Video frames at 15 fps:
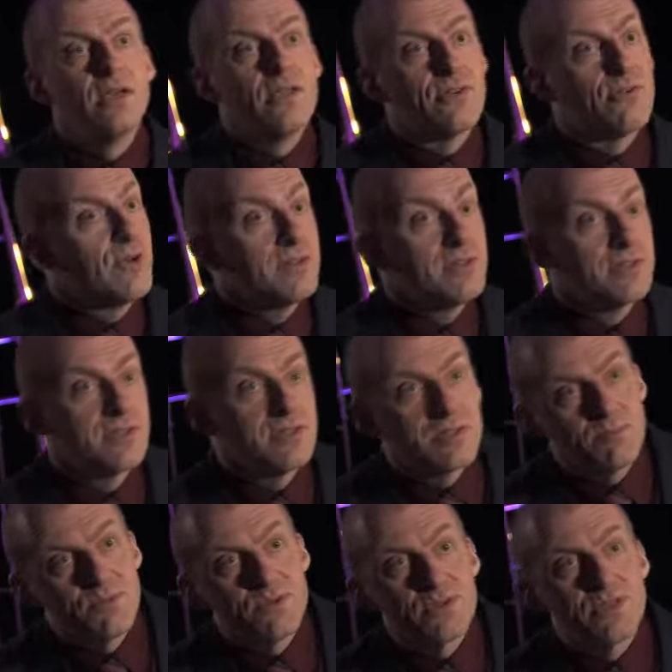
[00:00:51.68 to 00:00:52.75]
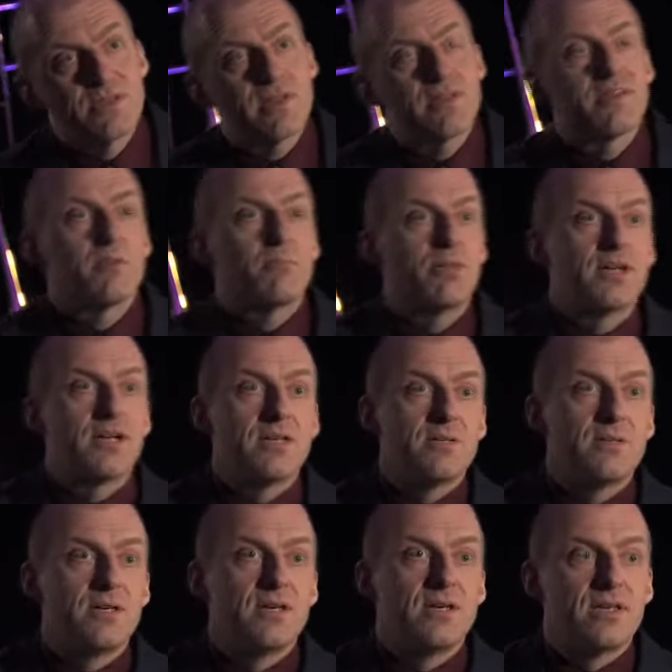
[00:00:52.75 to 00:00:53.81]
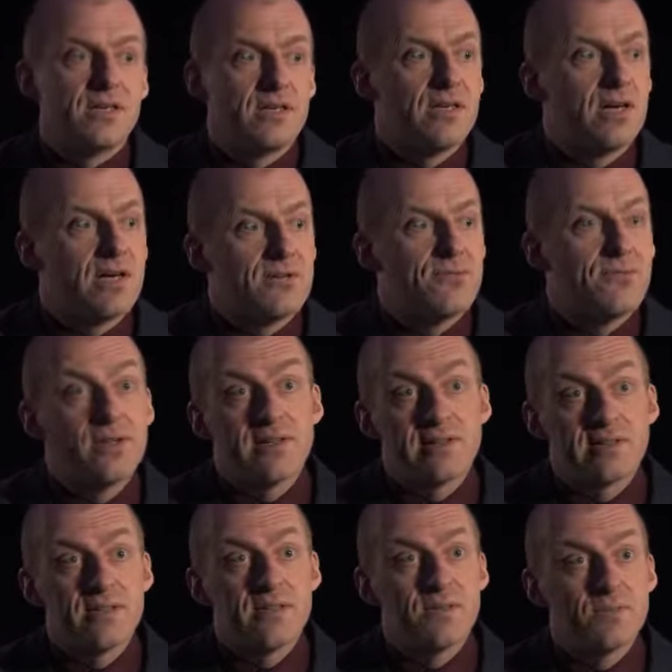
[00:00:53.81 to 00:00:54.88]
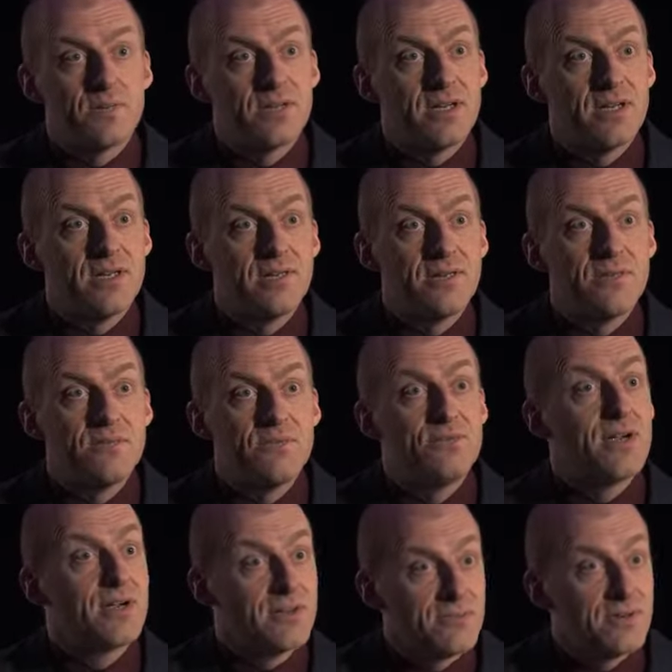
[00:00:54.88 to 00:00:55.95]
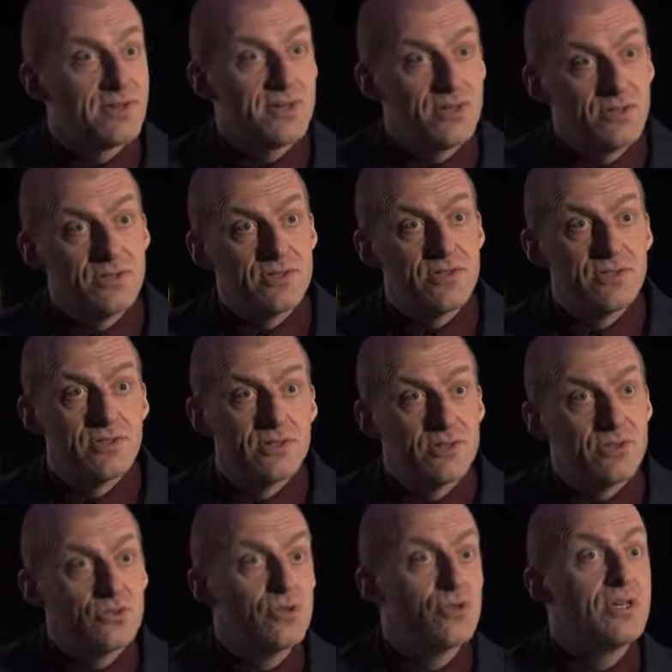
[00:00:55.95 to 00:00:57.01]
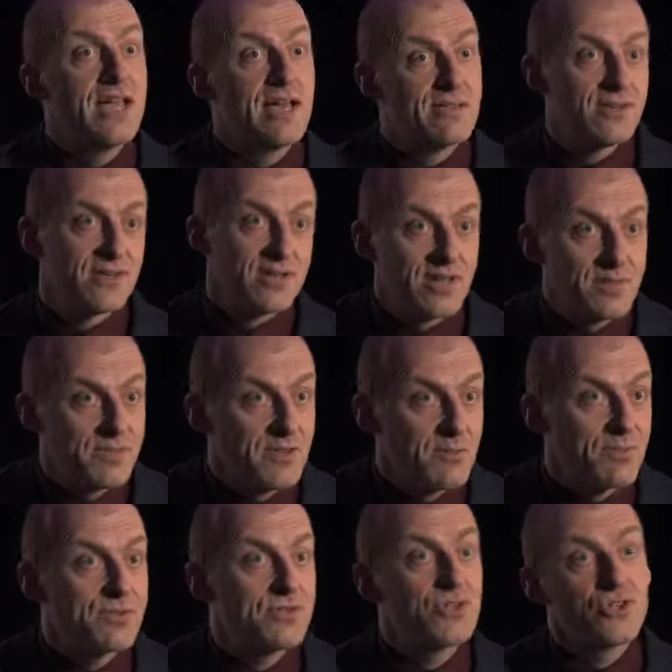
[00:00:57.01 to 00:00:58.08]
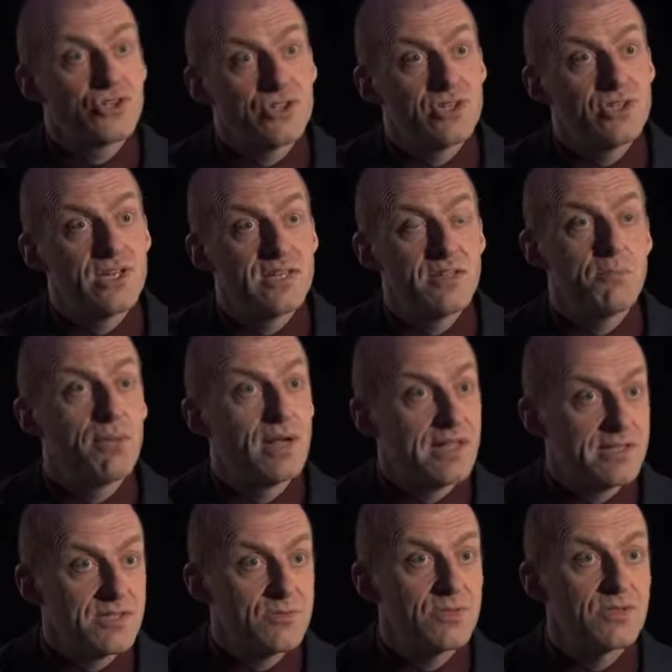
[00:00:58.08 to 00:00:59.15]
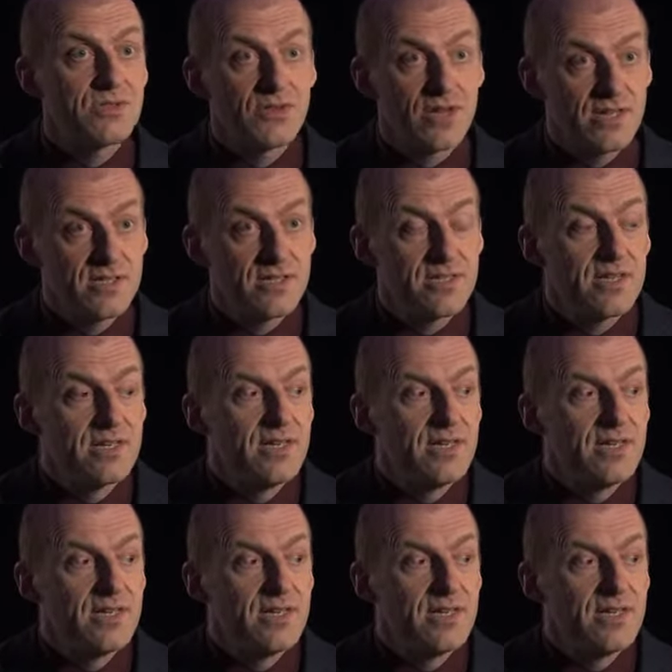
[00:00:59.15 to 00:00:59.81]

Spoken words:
The Renaissance music that they played, I felt were very, very good together. I mean, the precision and the balance was great.